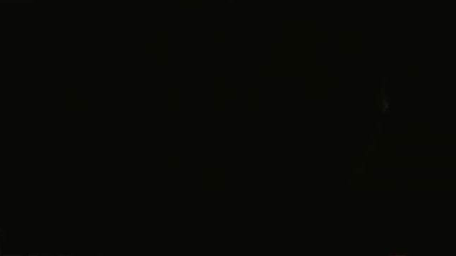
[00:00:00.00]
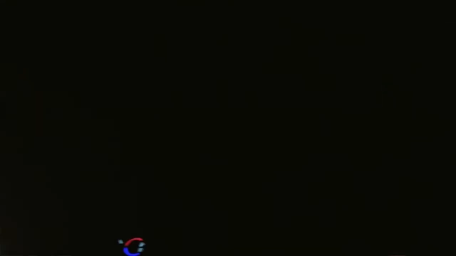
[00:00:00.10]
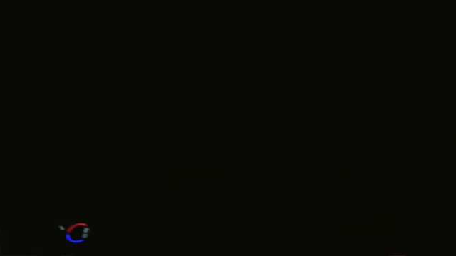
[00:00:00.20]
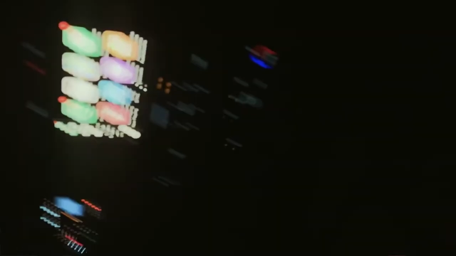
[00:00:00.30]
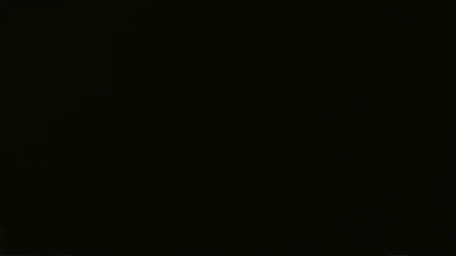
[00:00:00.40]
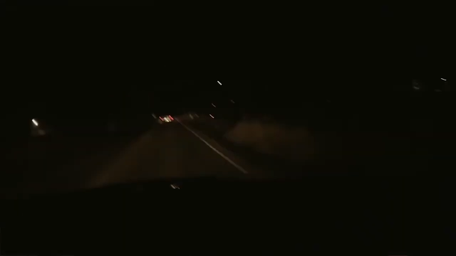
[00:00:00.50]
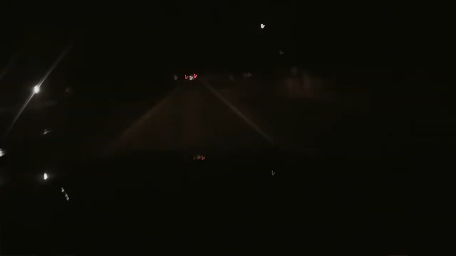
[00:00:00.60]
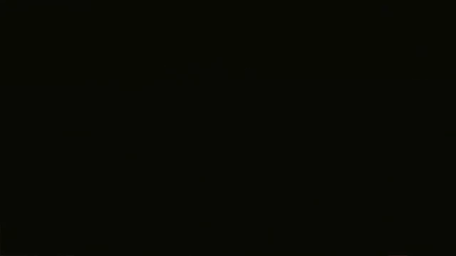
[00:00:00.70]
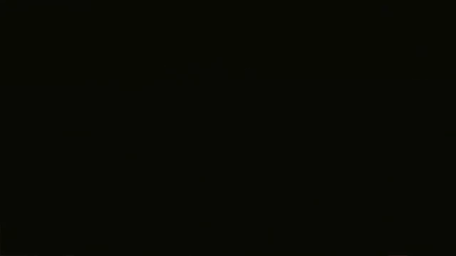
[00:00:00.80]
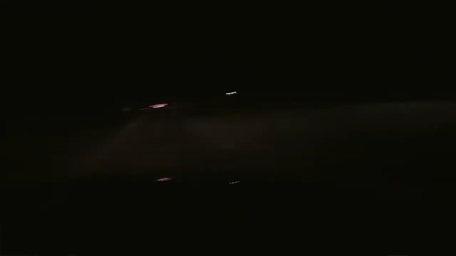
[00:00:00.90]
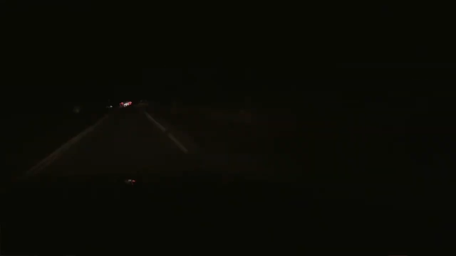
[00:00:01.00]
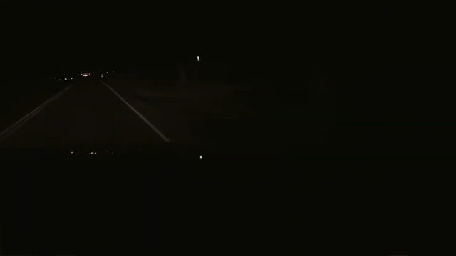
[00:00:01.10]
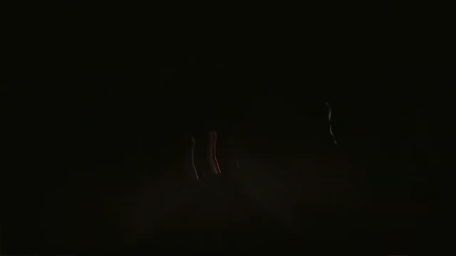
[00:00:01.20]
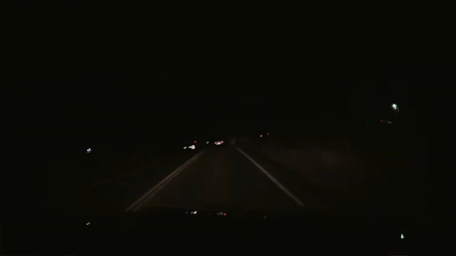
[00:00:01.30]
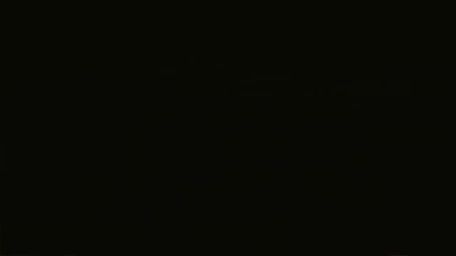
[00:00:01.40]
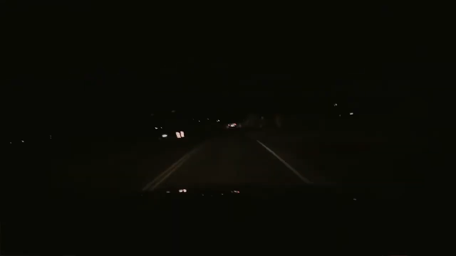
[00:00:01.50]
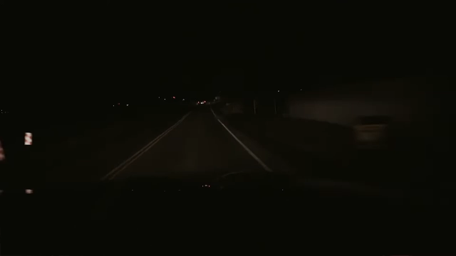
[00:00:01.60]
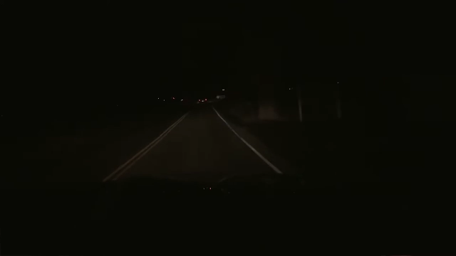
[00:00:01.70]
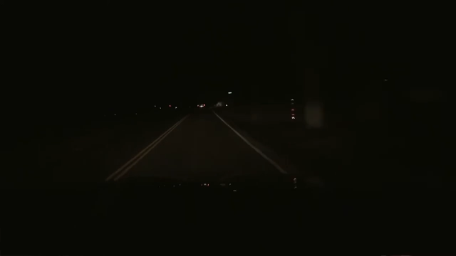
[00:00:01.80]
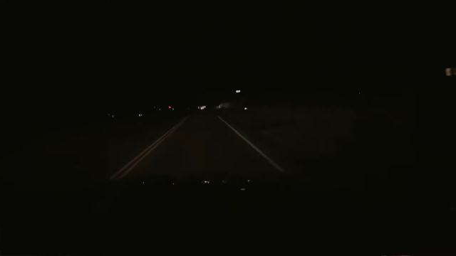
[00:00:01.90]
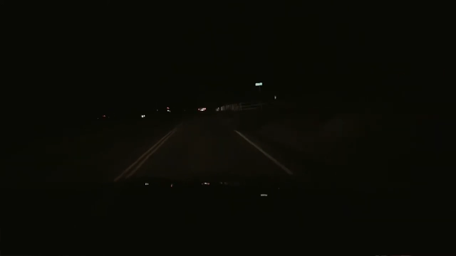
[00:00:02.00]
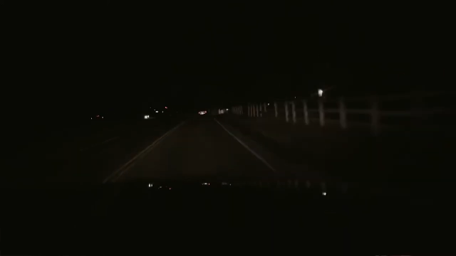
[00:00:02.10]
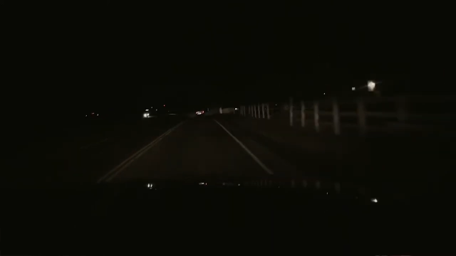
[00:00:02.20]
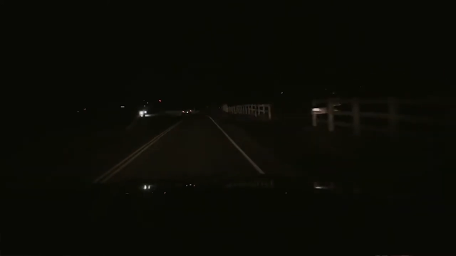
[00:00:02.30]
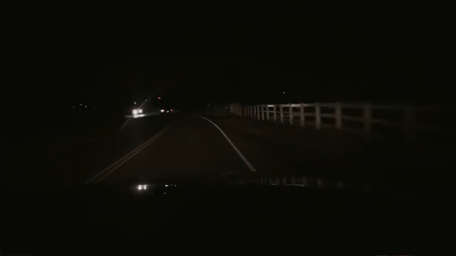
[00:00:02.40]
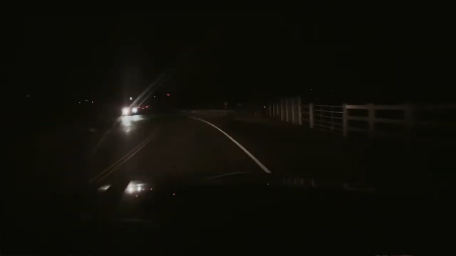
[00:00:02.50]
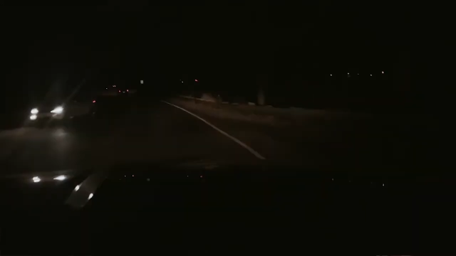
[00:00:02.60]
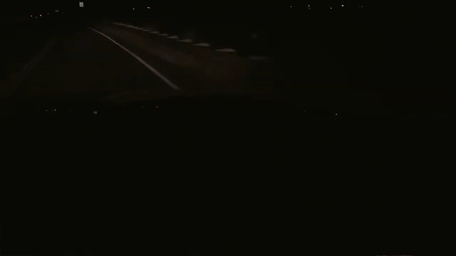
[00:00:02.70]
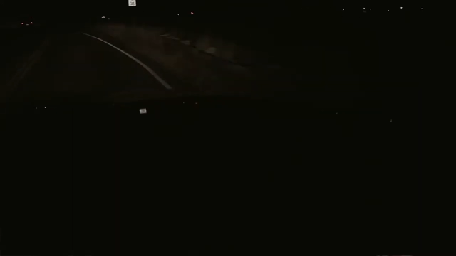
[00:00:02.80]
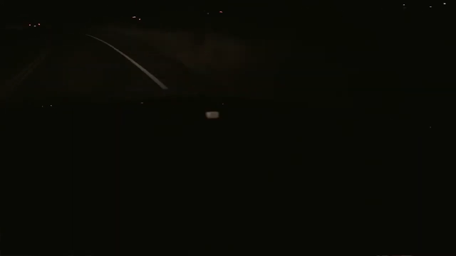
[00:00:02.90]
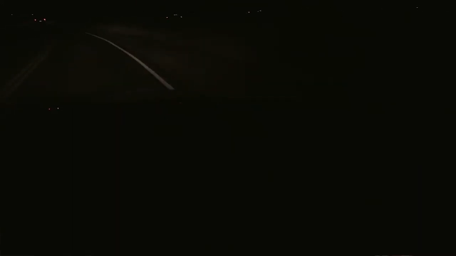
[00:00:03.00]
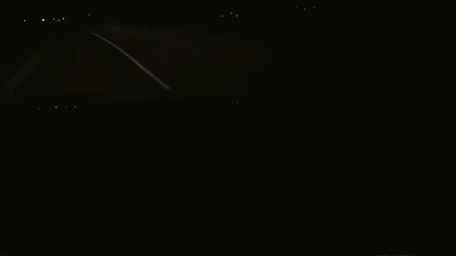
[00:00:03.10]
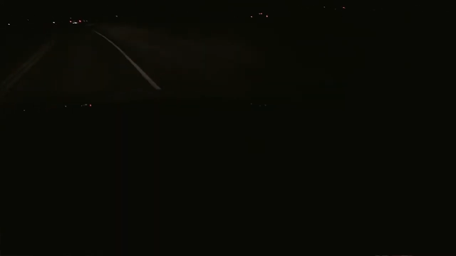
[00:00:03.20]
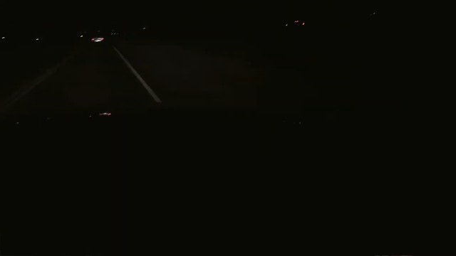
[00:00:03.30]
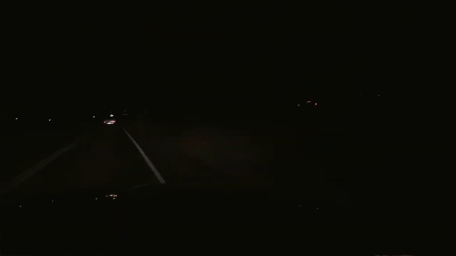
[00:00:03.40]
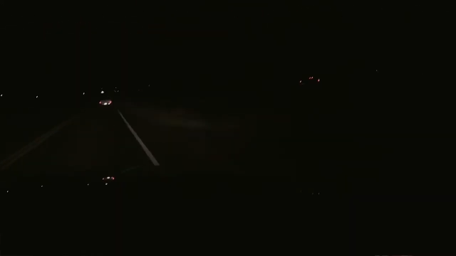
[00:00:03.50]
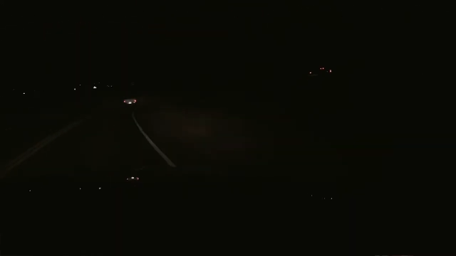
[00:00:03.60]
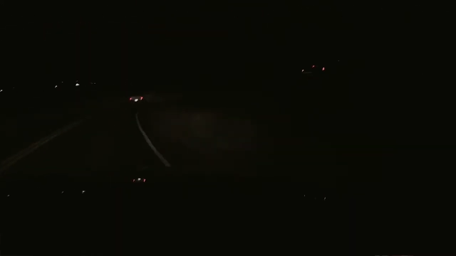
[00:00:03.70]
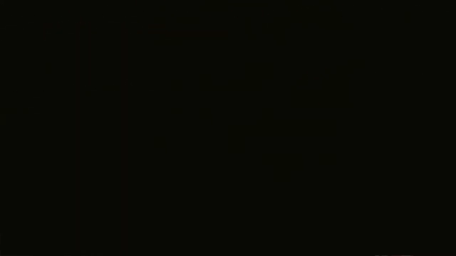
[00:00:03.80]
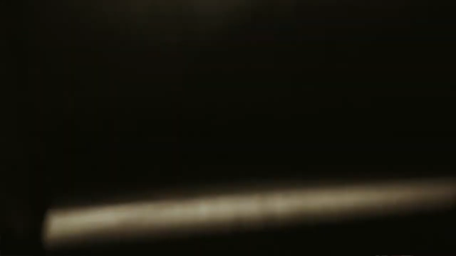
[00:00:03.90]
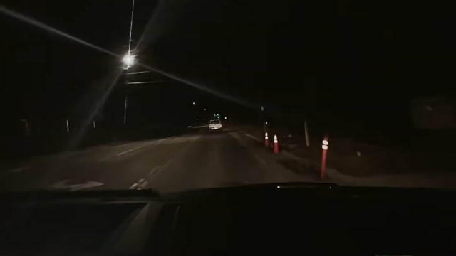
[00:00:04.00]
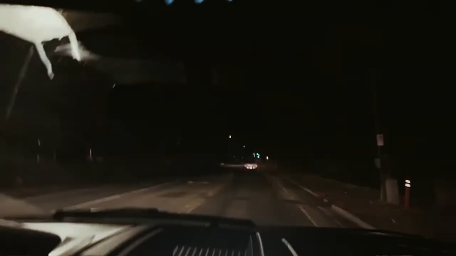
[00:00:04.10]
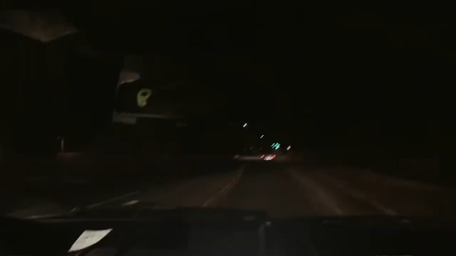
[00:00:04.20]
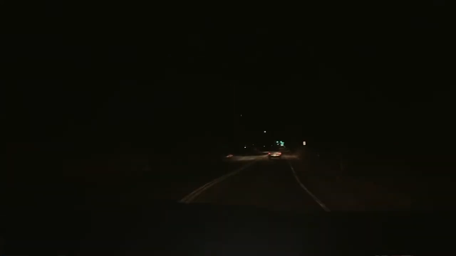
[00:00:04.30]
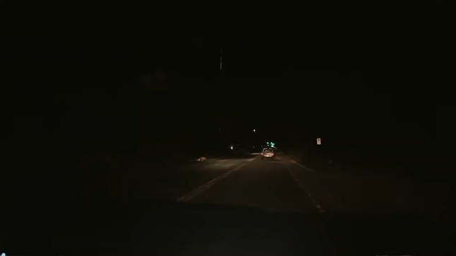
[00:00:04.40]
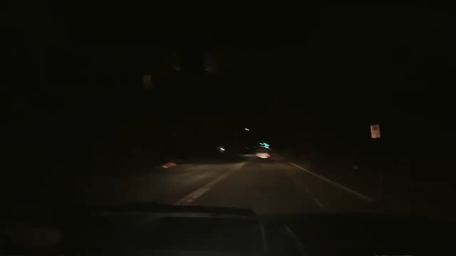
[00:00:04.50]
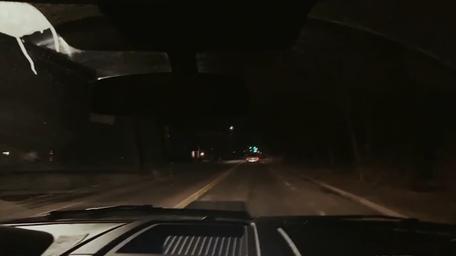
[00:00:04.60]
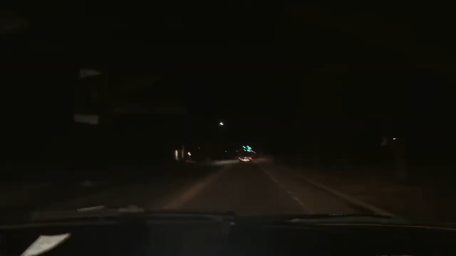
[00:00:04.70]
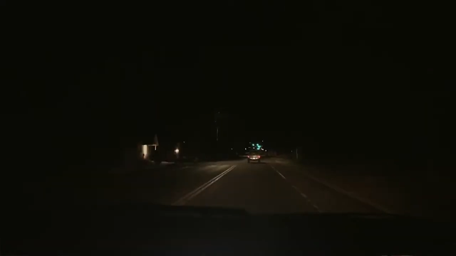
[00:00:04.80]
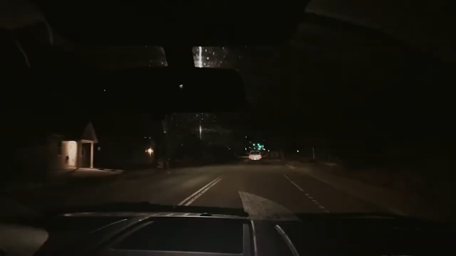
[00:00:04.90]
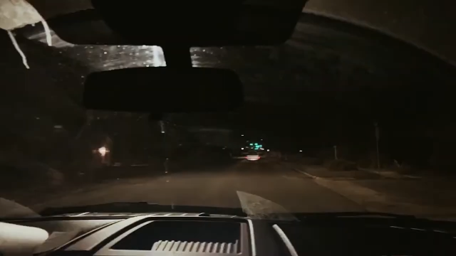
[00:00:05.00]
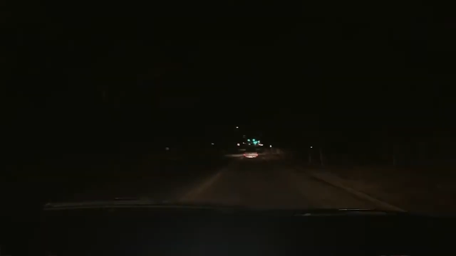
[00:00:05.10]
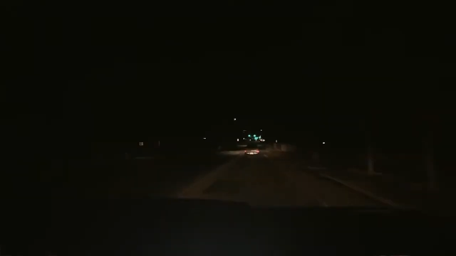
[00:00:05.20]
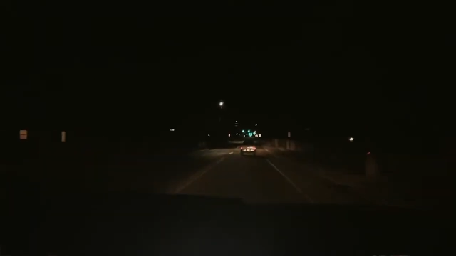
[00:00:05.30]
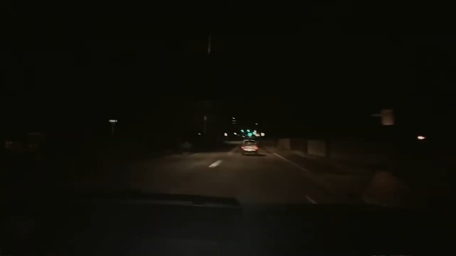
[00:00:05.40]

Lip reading: No face is visible, so there are no lips to read.